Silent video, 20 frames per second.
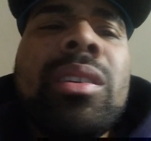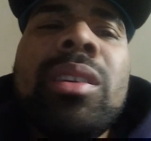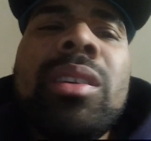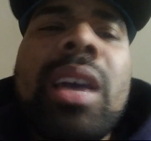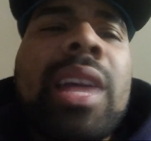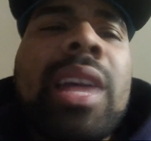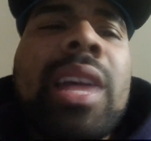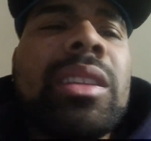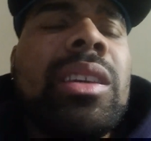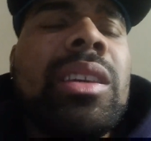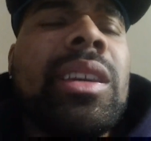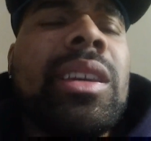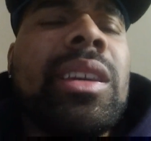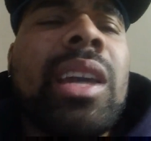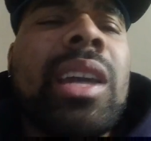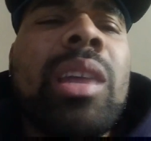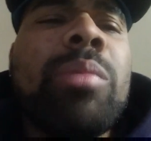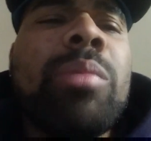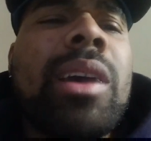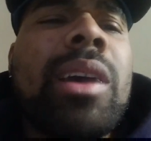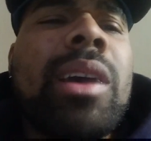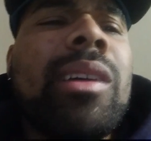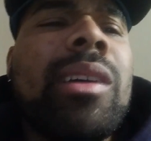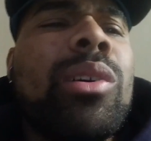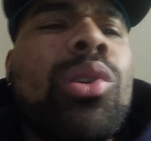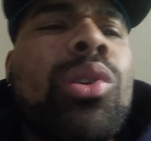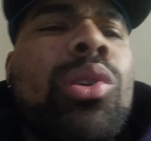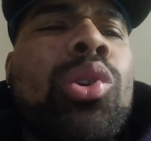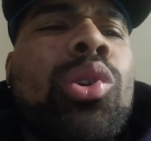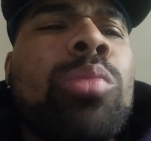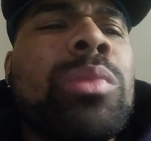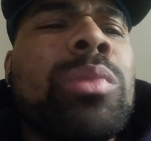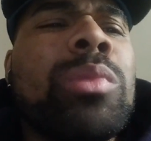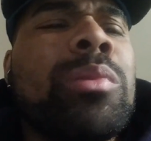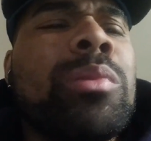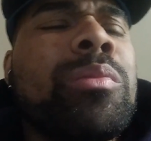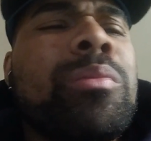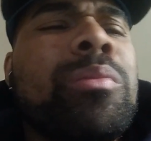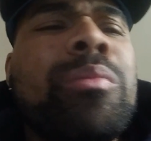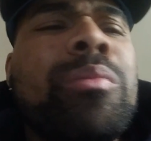after he came back home
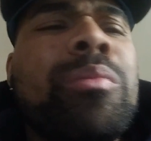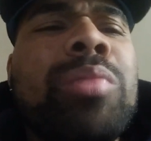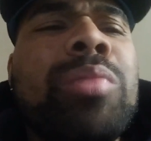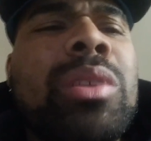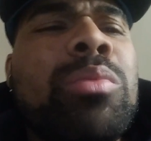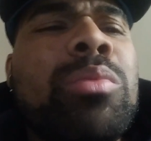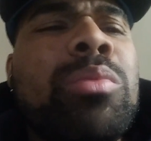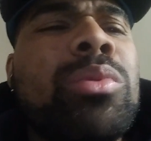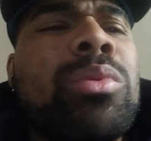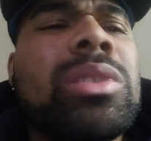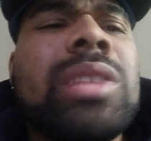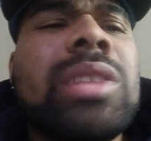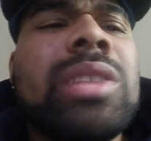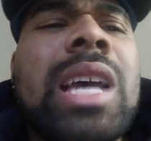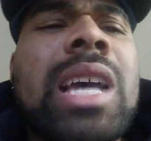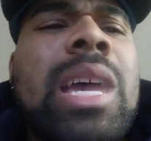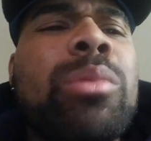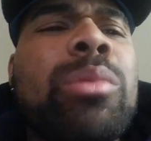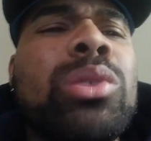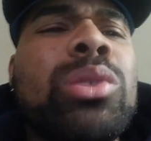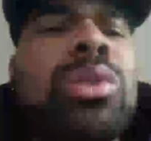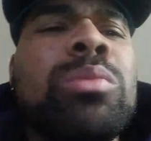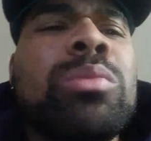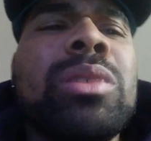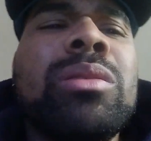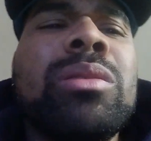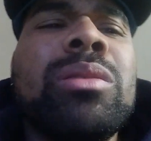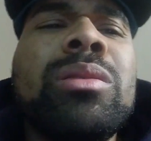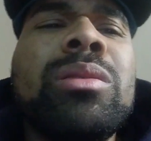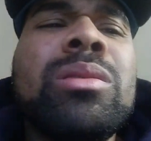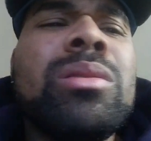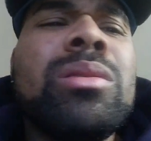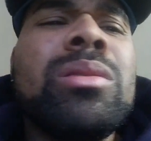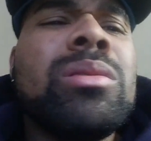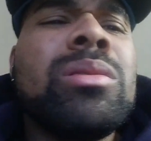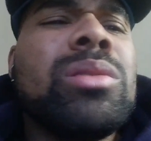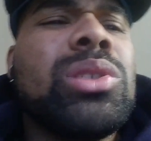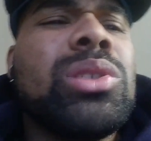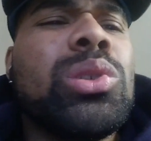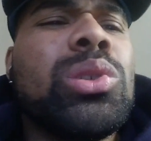and people stabbing him and
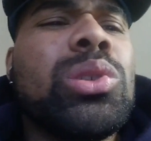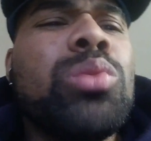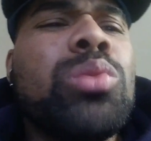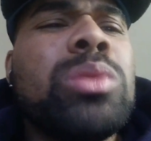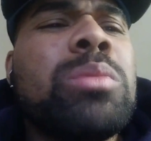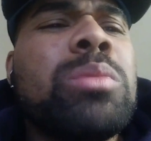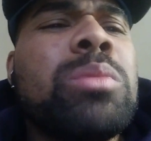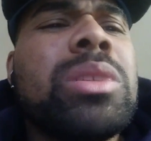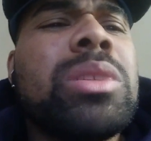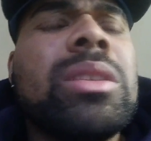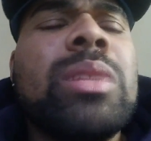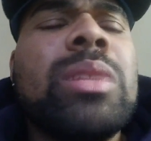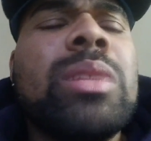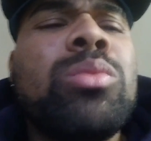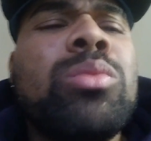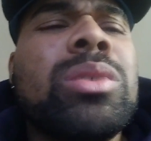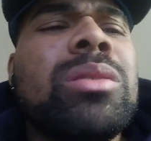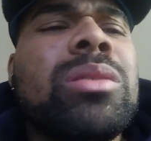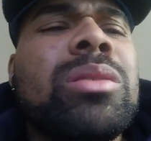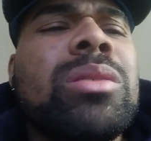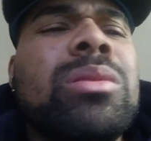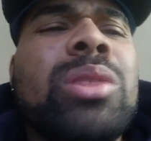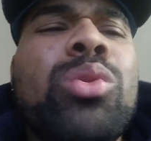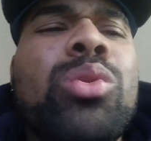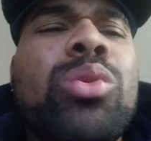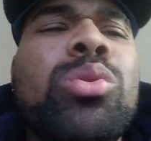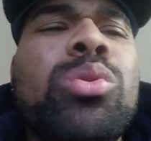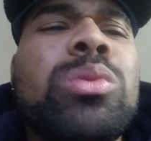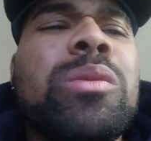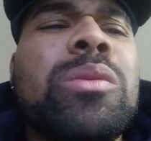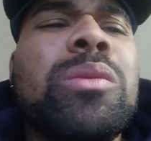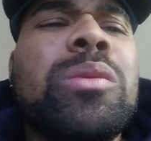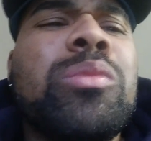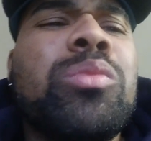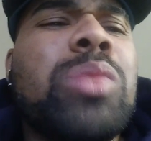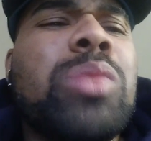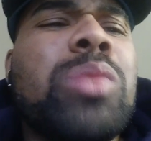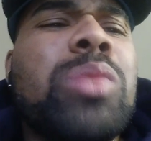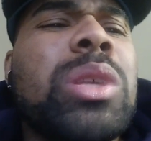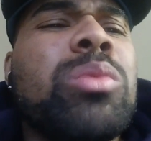shooting him because they wanted to know
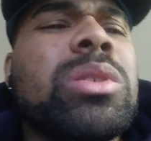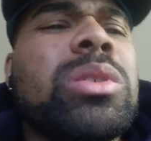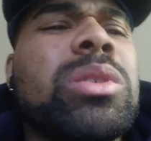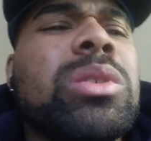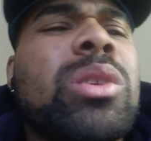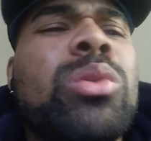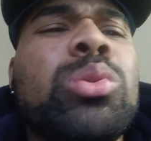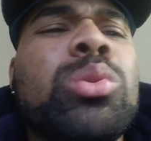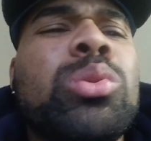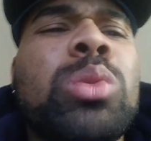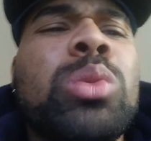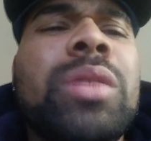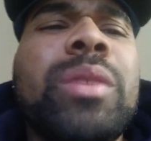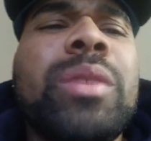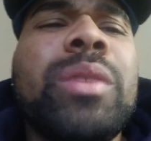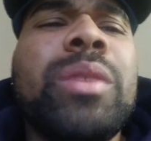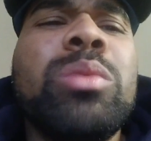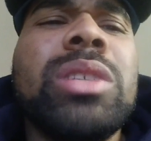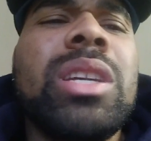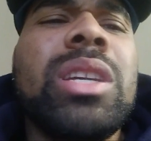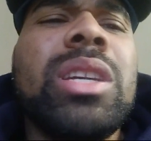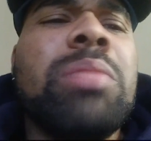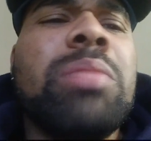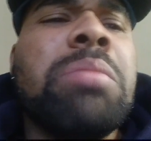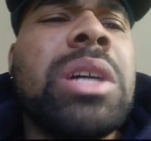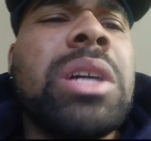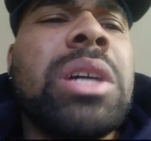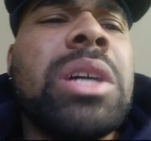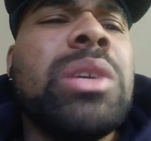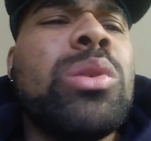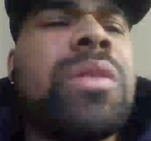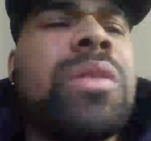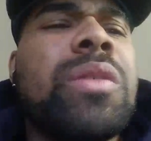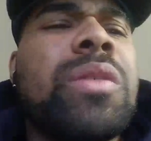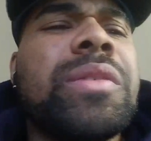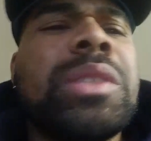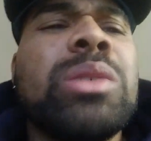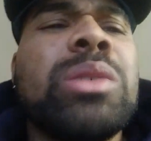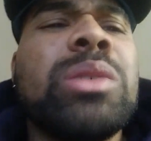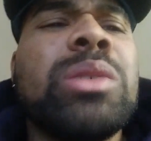what he was going through and if he was getting money
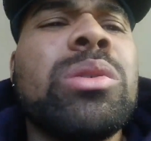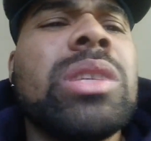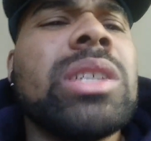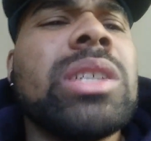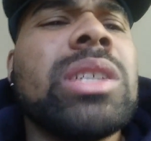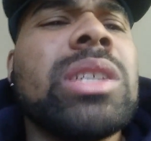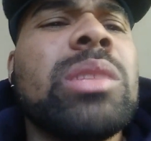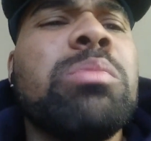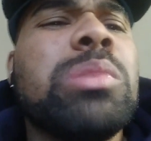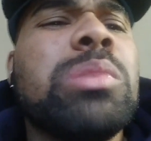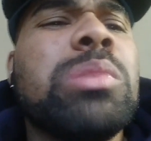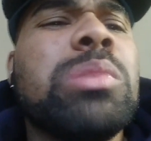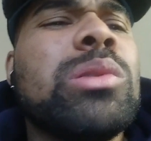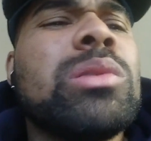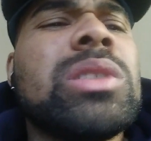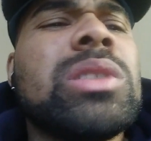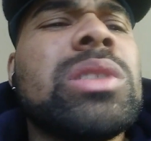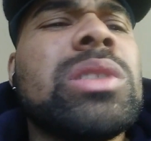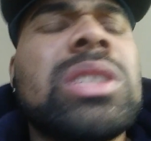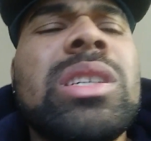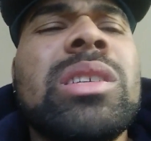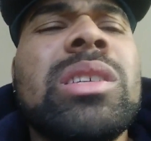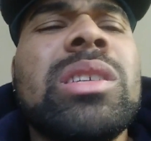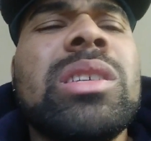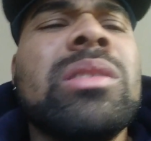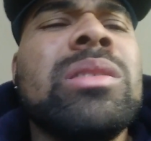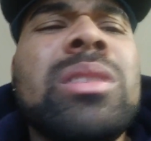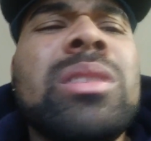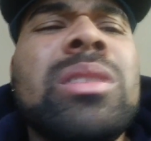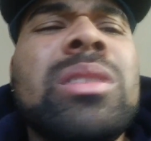off of it and all this other bullshit. And